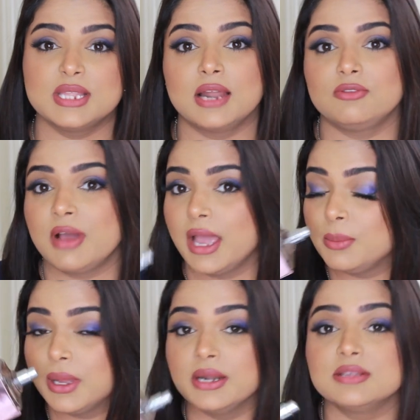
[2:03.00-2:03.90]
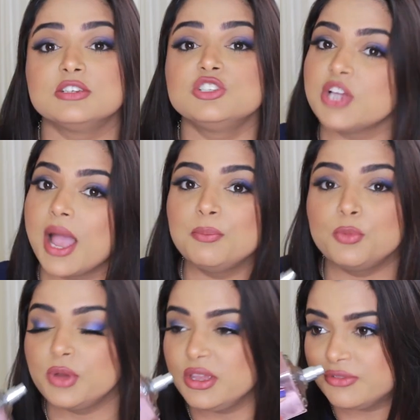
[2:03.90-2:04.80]
that vibe. It is a
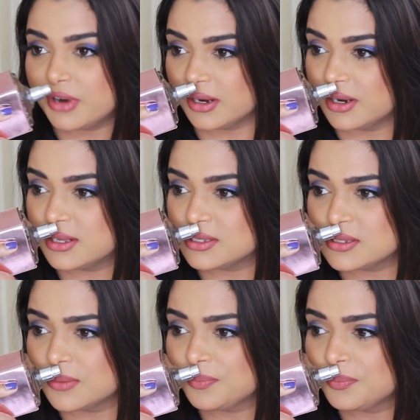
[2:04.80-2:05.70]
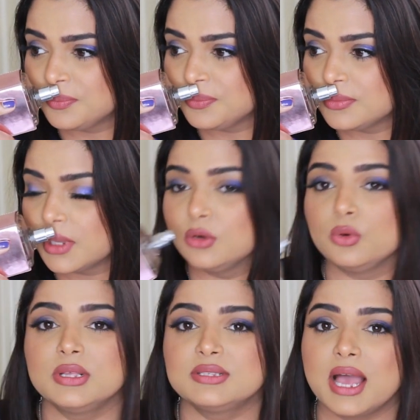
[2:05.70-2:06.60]
shampoo-y fragrance.
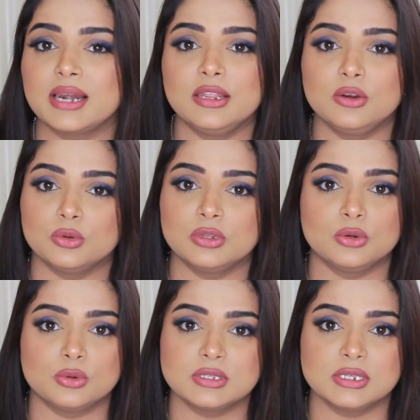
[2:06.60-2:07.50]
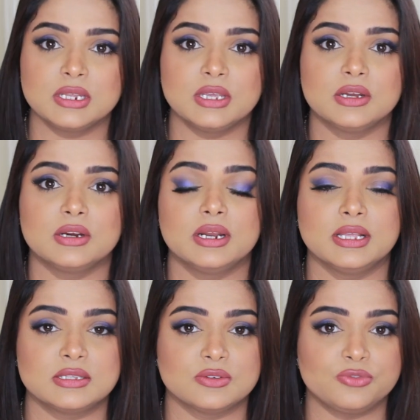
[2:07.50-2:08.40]
Don't exactly know the notes in here.
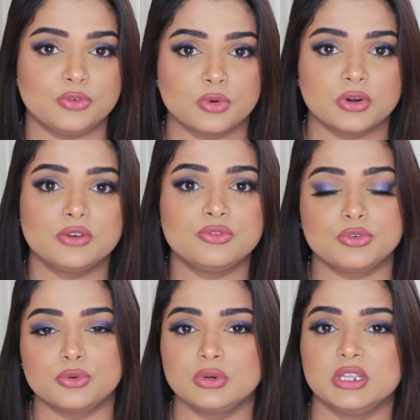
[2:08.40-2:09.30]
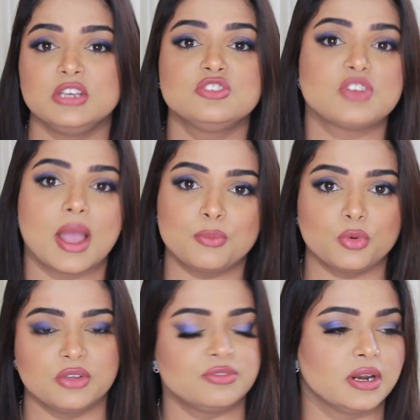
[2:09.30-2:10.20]
It's a floral fruity
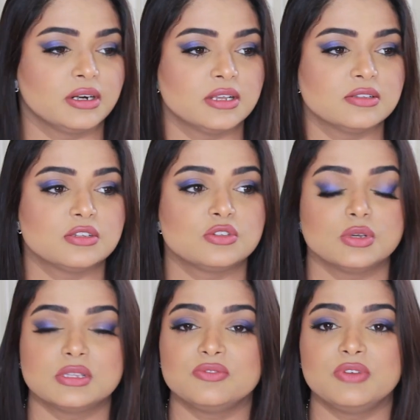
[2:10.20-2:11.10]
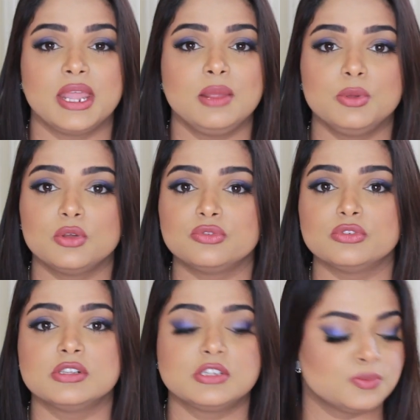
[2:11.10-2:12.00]
shampoo-y fragrance, so it's a very
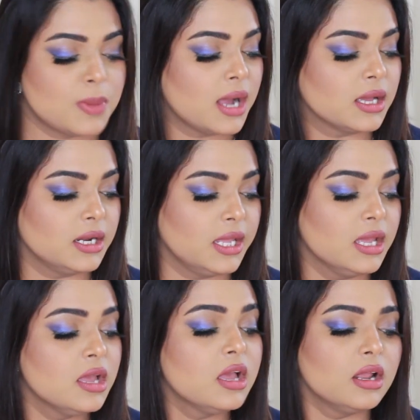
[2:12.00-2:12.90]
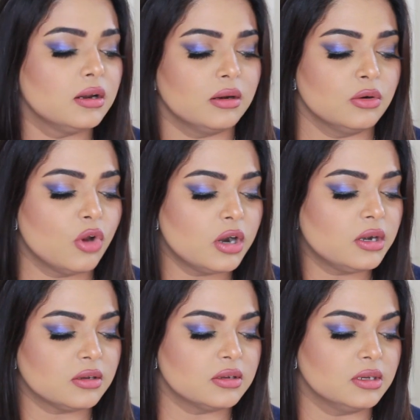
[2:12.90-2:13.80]
beautiful sparkly, not